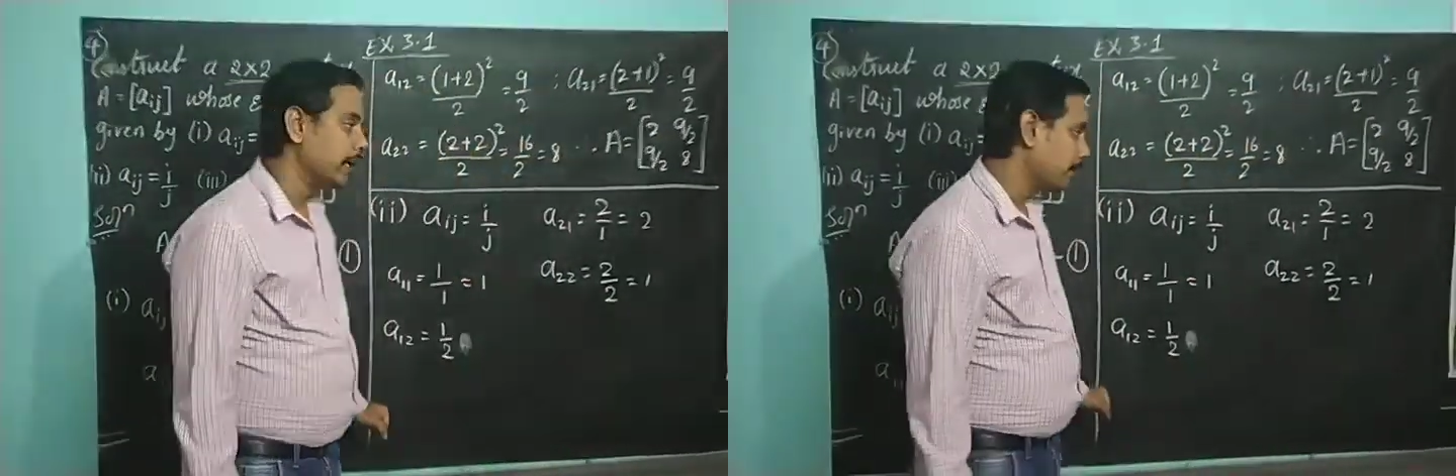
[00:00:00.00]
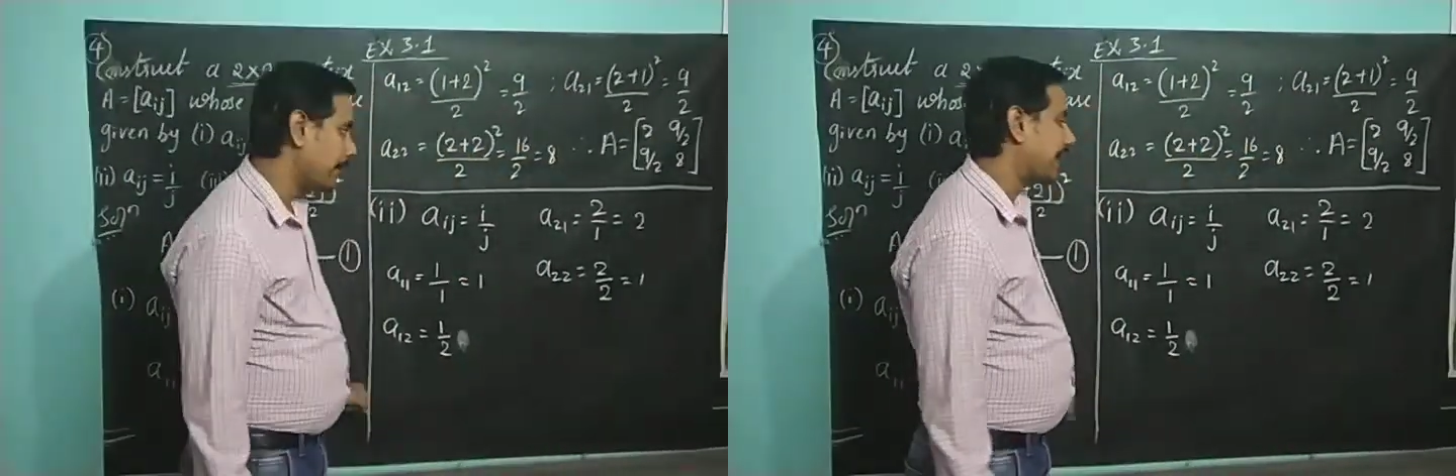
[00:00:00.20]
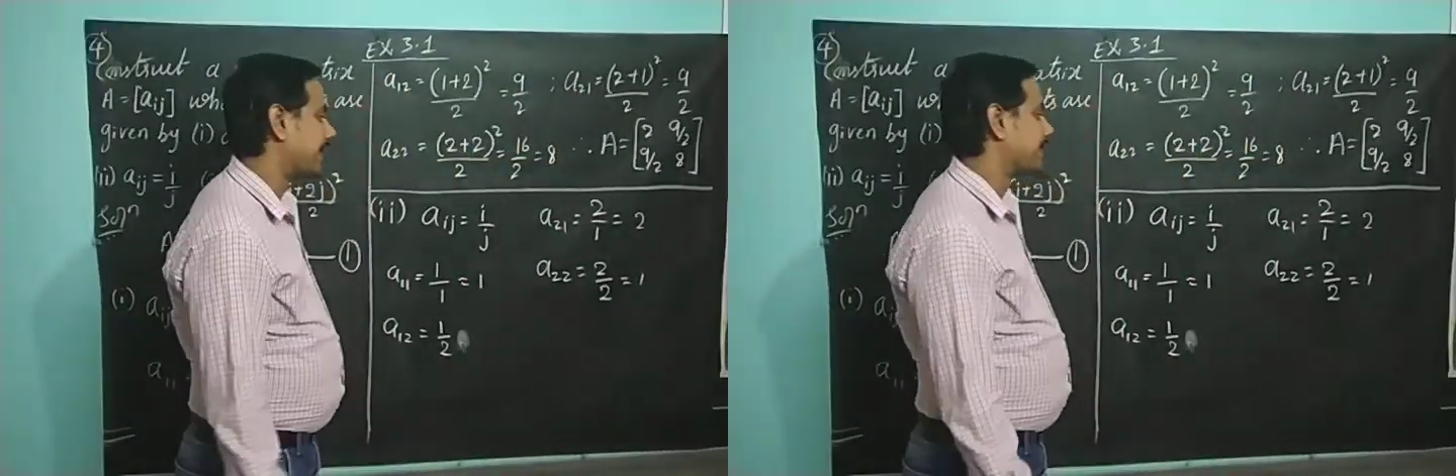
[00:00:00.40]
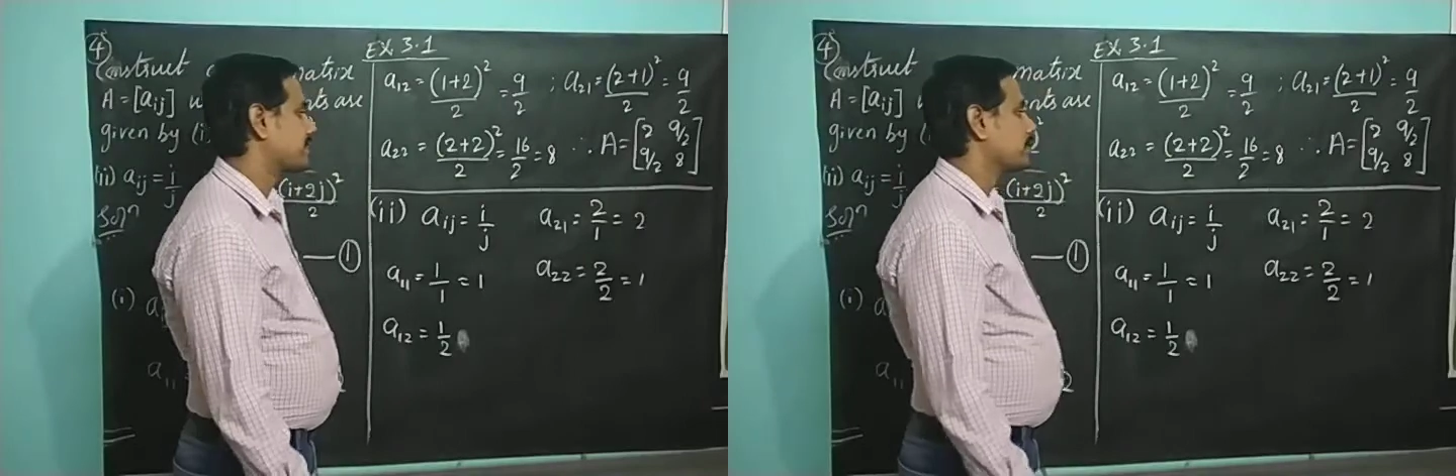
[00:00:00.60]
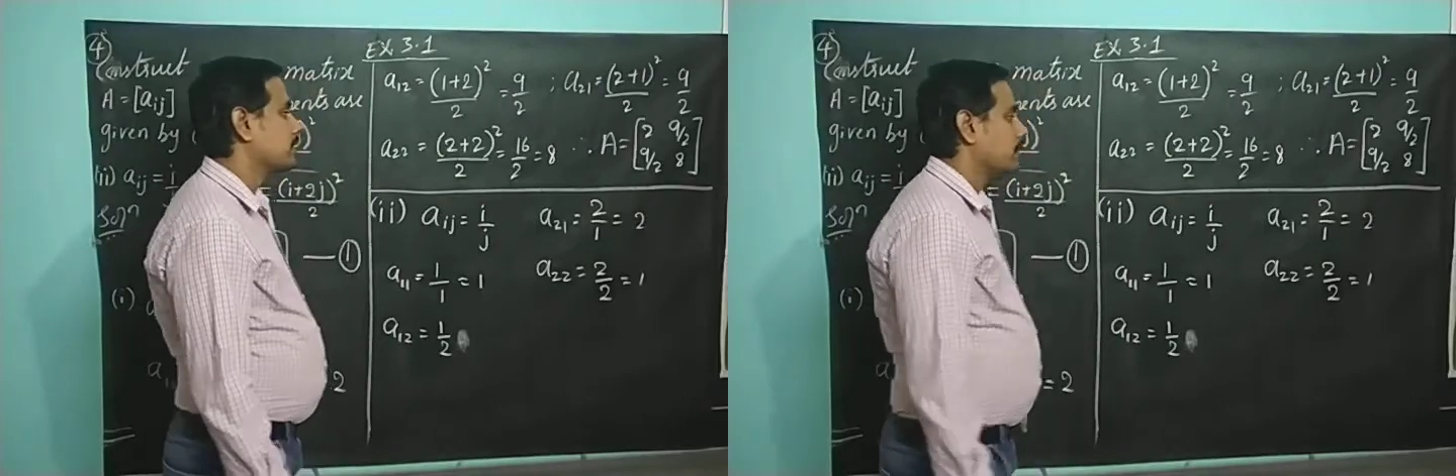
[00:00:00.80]

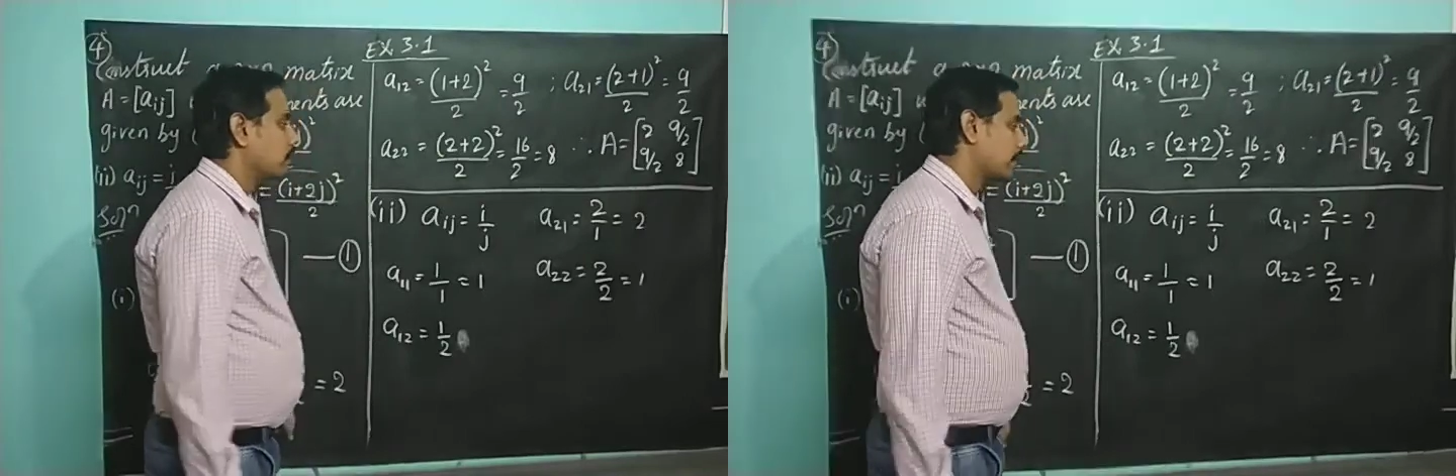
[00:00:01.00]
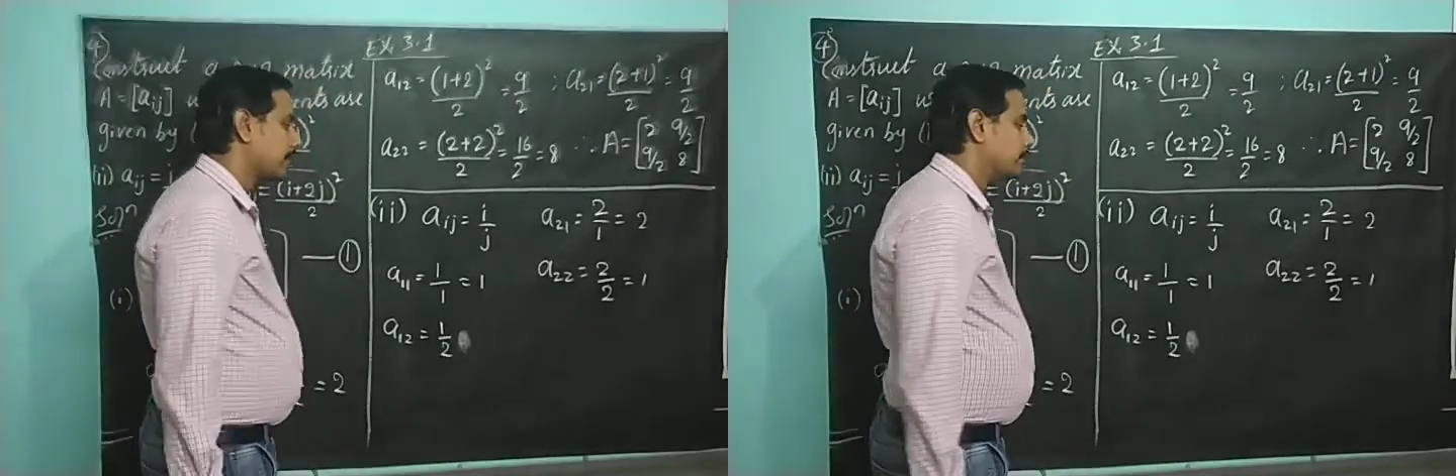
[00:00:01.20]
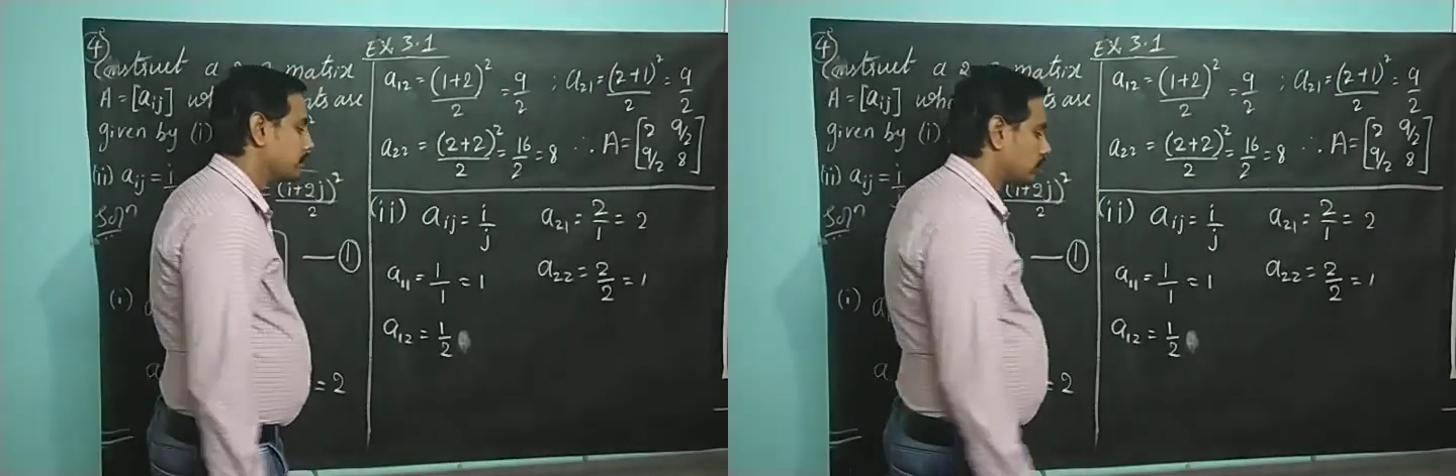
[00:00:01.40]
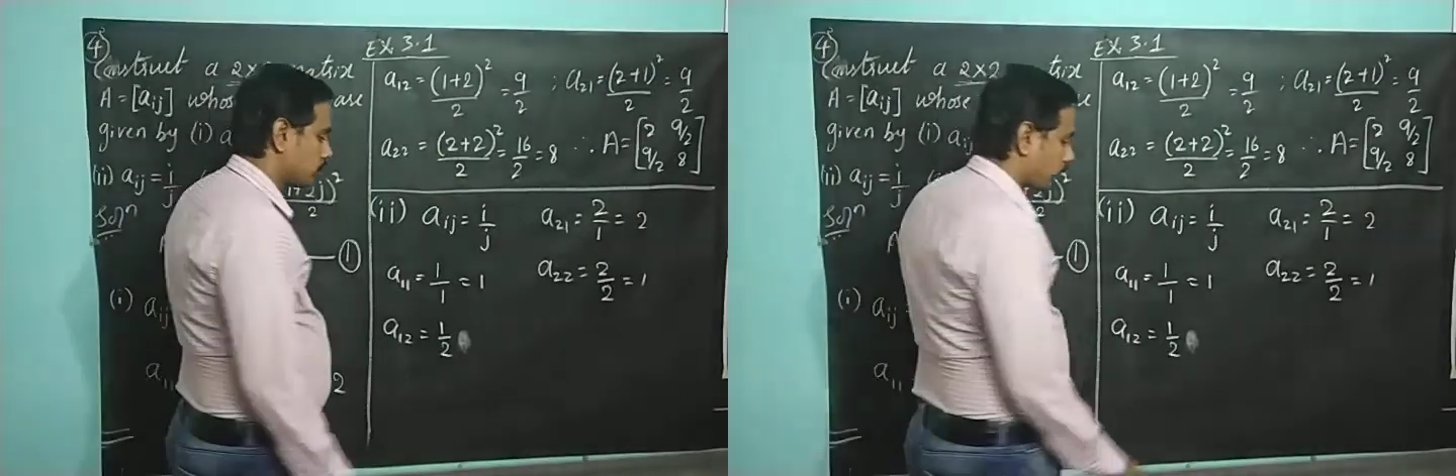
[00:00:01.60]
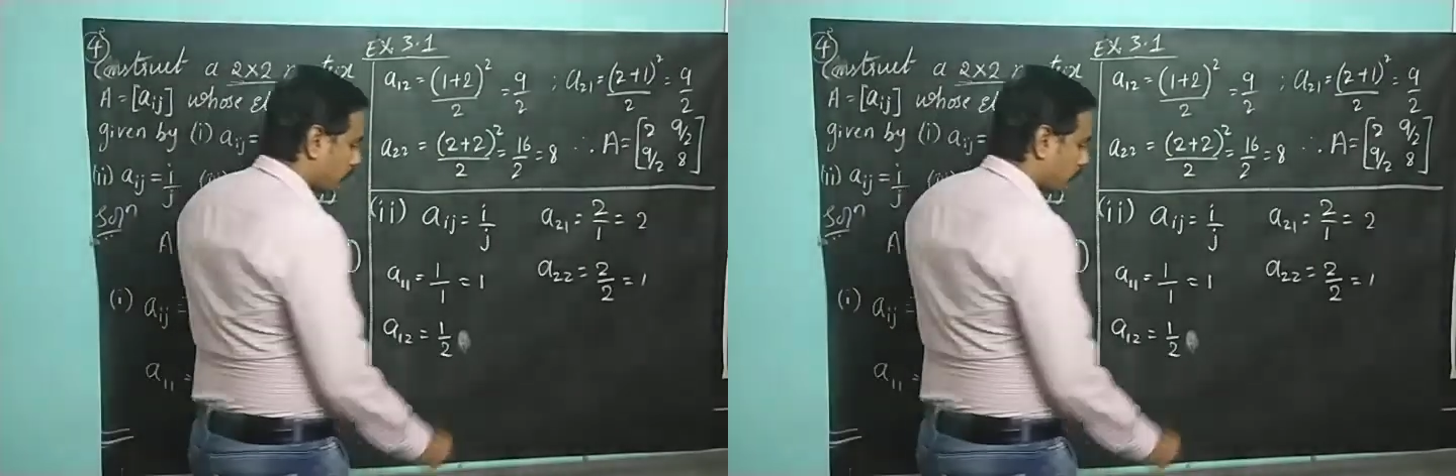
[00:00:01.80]
matrix. Okay. So what